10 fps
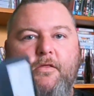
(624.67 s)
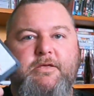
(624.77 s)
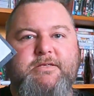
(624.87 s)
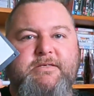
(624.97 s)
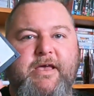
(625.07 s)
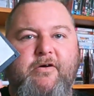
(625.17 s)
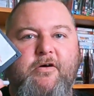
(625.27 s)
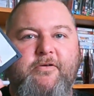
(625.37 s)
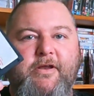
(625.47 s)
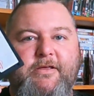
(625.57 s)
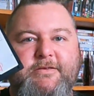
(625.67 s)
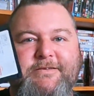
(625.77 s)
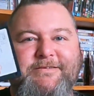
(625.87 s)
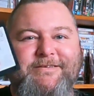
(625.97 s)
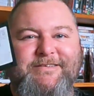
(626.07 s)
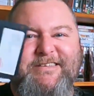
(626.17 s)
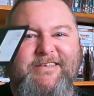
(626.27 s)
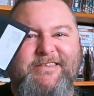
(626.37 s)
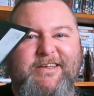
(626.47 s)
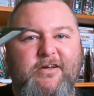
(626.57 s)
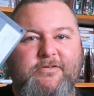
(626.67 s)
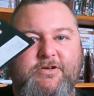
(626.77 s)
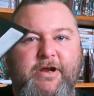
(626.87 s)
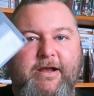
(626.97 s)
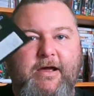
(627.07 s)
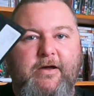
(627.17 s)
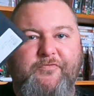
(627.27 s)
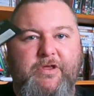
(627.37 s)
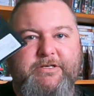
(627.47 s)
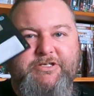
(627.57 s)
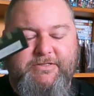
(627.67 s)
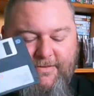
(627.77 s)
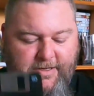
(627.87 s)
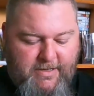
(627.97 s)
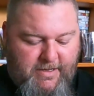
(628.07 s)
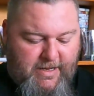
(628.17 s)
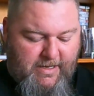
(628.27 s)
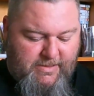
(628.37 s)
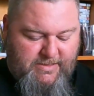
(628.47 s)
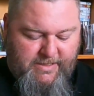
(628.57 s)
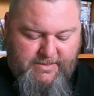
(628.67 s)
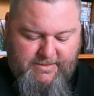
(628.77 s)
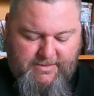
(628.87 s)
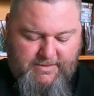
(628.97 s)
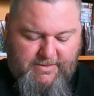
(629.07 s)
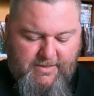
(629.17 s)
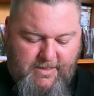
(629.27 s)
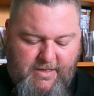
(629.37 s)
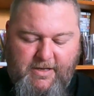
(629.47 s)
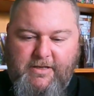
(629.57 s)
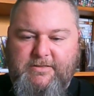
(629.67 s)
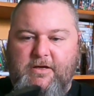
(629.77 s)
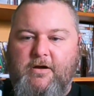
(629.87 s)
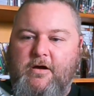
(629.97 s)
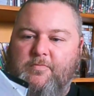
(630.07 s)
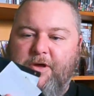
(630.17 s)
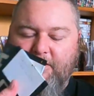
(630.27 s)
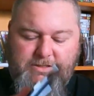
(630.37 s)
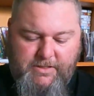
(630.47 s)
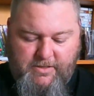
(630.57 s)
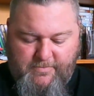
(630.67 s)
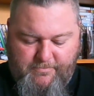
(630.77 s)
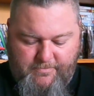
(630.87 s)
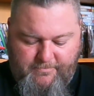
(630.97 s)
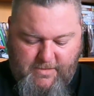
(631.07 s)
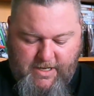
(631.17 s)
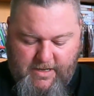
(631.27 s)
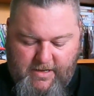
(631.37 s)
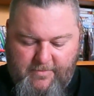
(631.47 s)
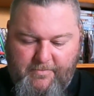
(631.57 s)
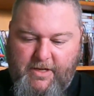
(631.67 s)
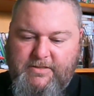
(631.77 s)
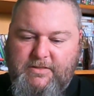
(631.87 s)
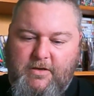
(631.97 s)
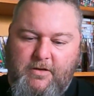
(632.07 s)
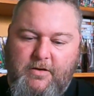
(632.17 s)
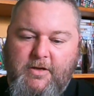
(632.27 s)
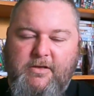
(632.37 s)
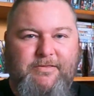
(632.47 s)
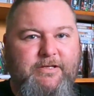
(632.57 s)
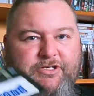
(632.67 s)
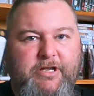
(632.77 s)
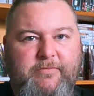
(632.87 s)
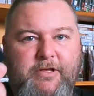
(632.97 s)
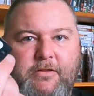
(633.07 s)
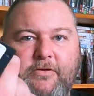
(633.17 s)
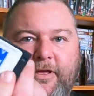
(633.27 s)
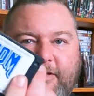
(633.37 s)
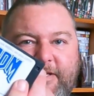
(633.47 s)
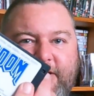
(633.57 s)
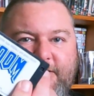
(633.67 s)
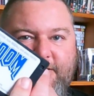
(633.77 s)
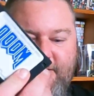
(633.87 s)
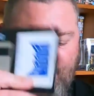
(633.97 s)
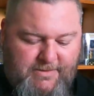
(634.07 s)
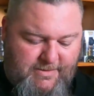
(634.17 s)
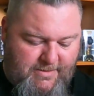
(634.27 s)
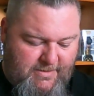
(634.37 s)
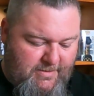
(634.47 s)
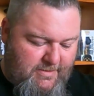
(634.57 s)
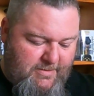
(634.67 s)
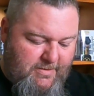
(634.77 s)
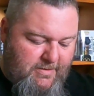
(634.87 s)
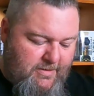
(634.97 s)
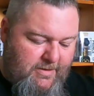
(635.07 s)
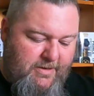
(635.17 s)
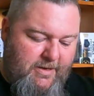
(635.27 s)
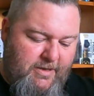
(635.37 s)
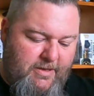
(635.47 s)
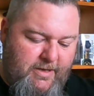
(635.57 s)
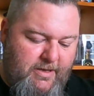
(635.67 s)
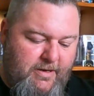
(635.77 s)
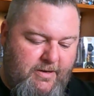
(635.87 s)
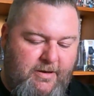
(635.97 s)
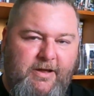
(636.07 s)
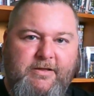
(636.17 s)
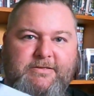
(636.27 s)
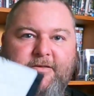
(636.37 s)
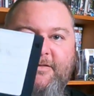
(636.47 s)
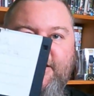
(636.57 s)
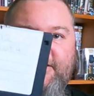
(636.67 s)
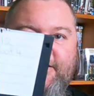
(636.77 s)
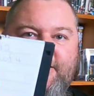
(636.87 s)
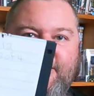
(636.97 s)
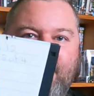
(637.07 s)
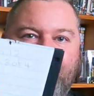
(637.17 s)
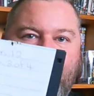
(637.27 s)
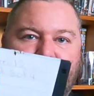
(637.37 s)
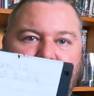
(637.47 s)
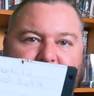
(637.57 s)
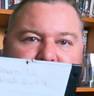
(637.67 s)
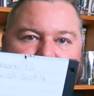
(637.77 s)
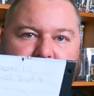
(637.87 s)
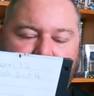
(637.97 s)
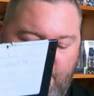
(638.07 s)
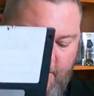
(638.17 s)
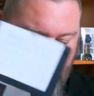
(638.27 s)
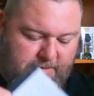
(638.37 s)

This is how old it is. It's got the old 3.5 inch discs. It's got a whole bunch of them. It's got legitimate looking discs, and then it's got discs that people have written on.